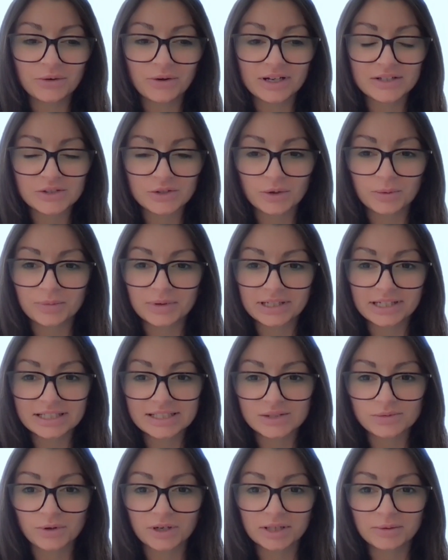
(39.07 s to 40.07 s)
the U.S. Open
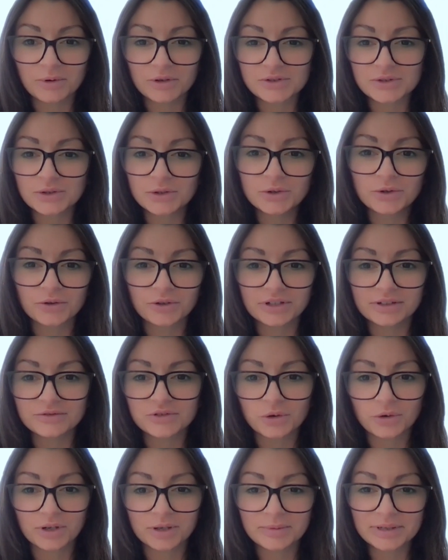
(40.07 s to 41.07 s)
is one of the most
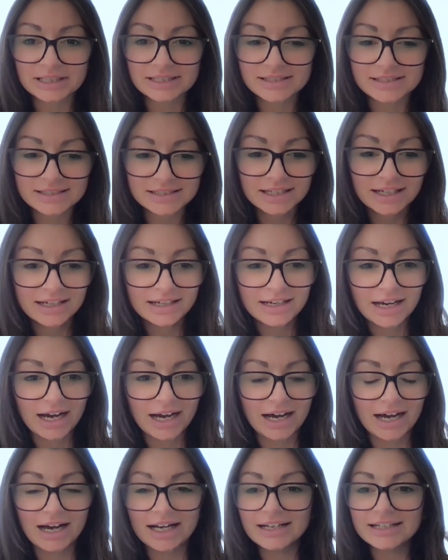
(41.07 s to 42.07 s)
lucrative tournaments
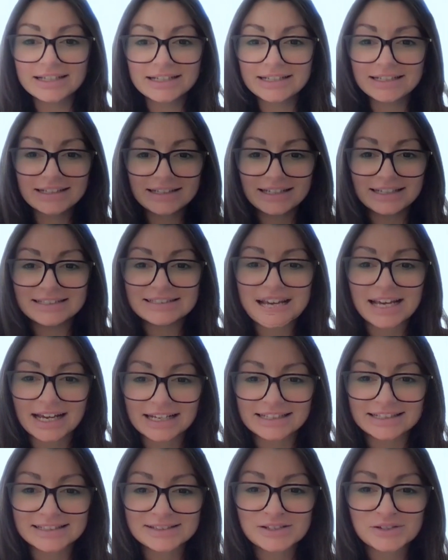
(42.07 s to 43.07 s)
in
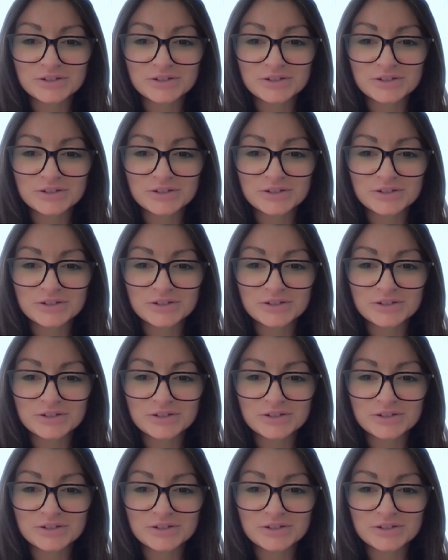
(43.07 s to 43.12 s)
tennis.